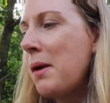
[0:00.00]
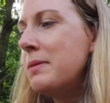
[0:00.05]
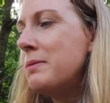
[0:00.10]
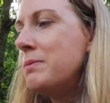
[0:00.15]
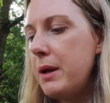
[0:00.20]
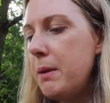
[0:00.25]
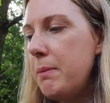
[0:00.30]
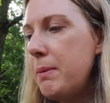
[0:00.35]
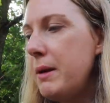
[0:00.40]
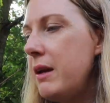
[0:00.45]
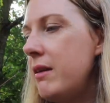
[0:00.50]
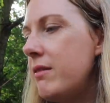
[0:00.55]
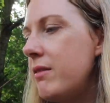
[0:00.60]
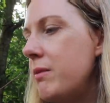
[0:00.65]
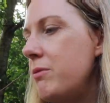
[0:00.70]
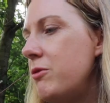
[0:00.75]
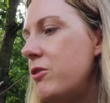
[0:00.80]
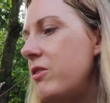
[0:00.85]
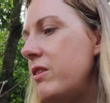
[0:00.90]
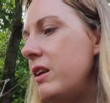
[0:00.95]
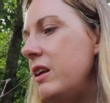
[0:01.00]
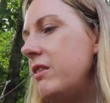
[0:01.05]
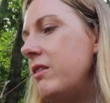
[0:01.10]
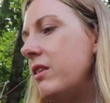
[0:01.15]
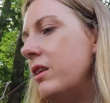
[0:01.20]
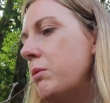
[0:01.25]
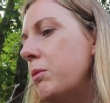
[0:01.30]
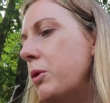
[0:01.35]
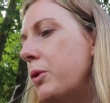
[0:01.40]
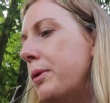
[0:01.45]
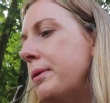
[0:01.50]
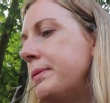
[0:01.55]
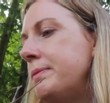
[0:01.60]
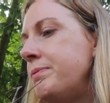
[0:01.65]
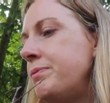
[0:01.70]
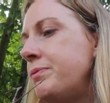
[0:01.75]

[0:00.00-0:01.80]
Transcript: But it appears I'm just eating them all.